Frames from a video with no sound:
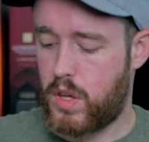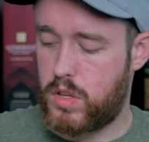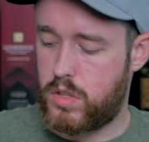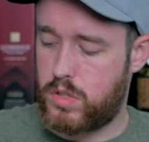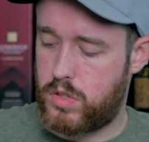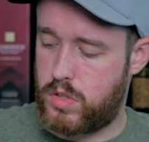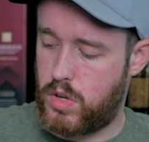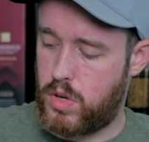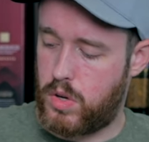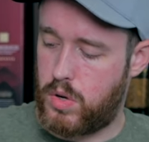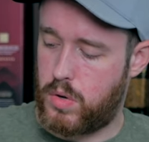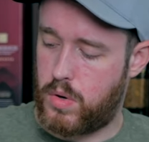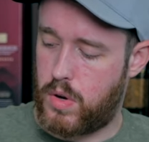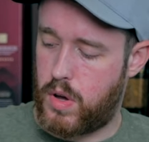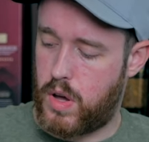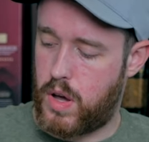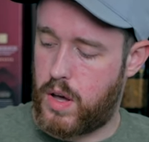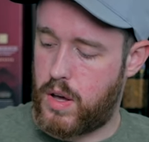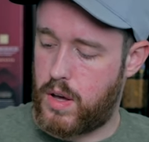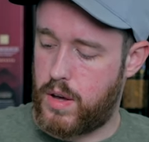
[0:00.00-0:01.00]
So
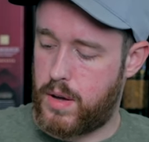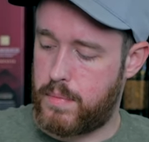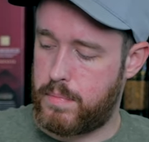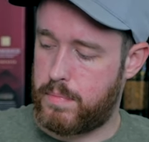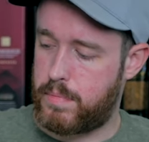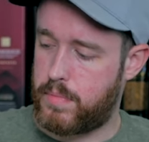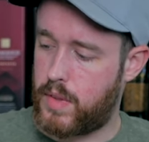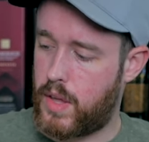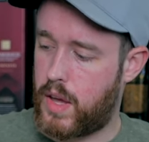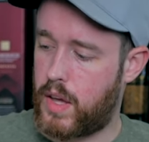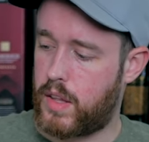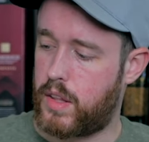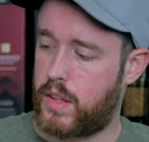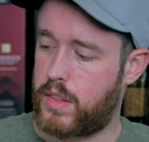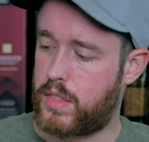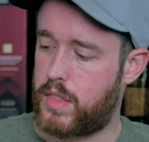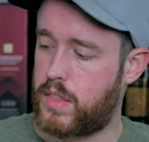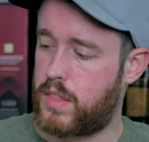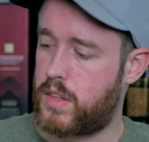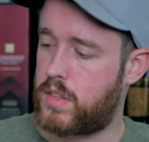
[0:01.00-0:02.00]
um, I
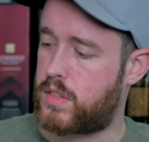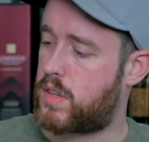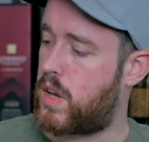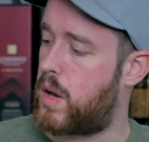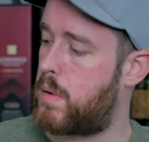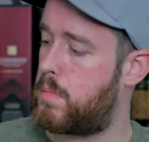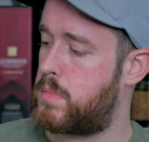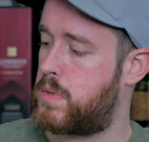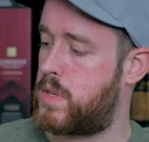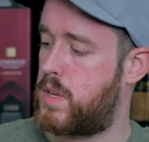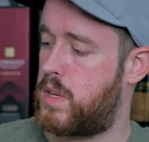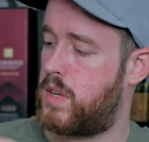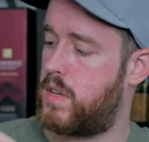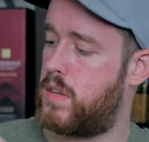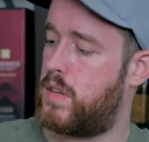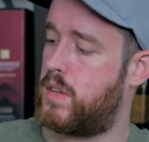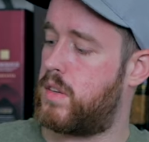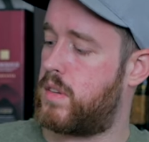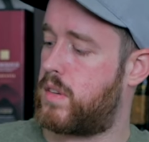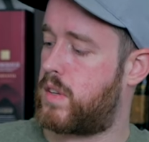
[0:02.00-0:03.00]
like that this comes
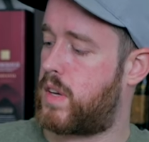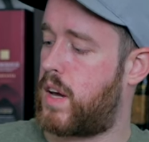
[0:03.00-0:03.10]
in